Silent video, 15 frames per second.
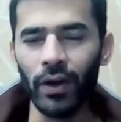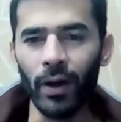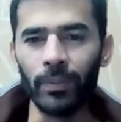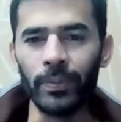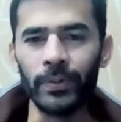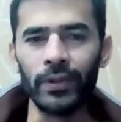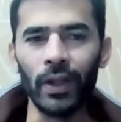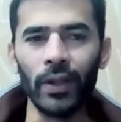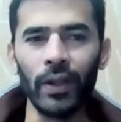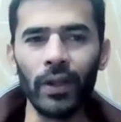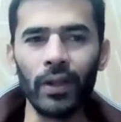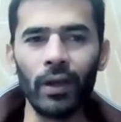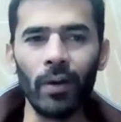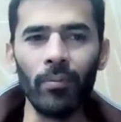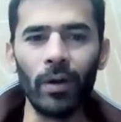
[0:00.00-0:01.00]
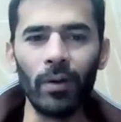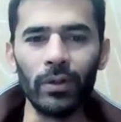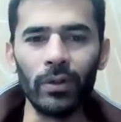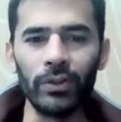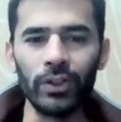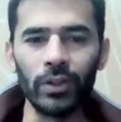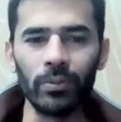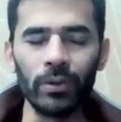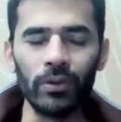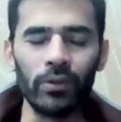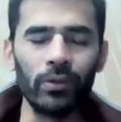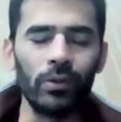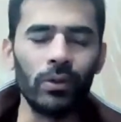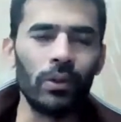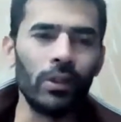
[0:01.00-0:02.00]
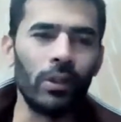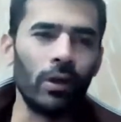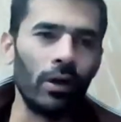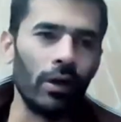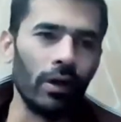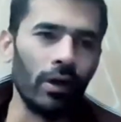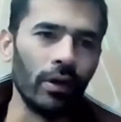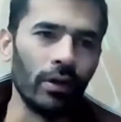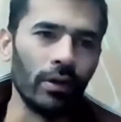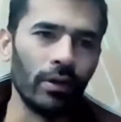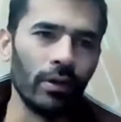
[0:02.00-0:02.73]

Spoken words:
Upselling a membership is really hard.